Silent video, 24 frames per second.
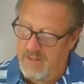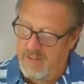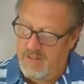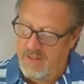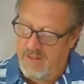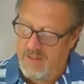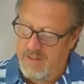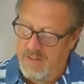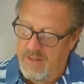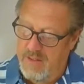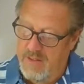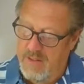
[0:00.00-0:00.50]

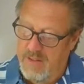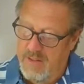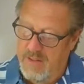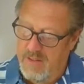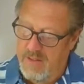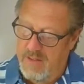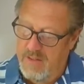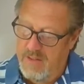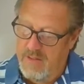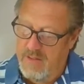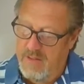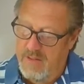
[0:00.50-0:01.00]

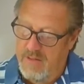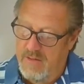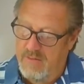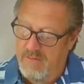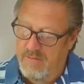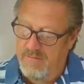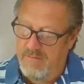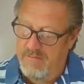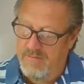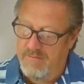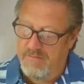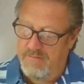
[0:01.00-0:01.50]

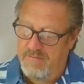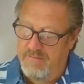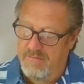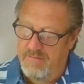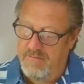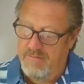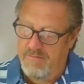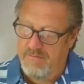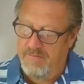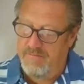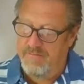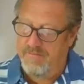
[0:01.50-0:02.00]

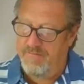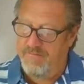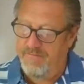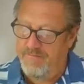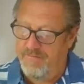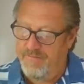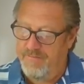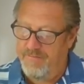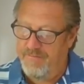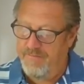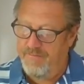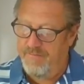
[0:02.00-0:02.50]

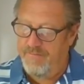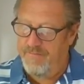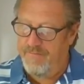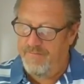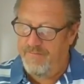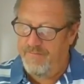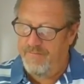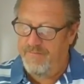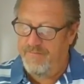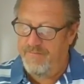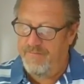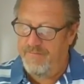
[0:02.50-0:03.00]

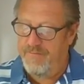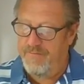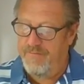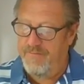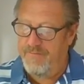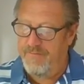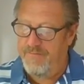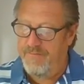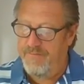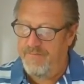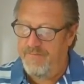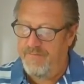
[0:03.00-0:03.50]

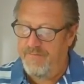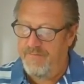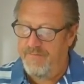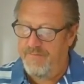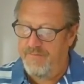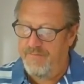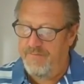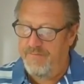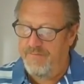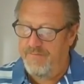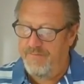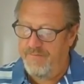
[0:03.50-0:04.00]

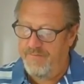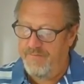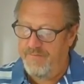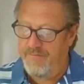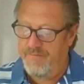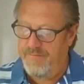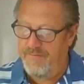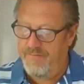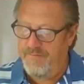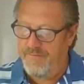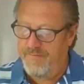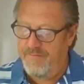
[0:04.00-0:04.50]

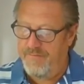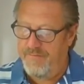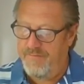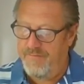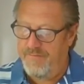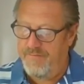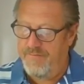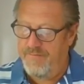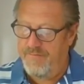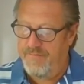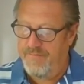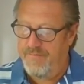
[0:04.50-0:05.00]

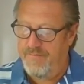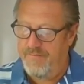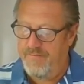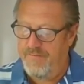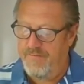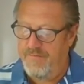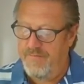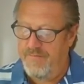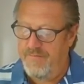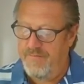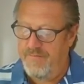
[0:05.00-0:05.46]
(silent)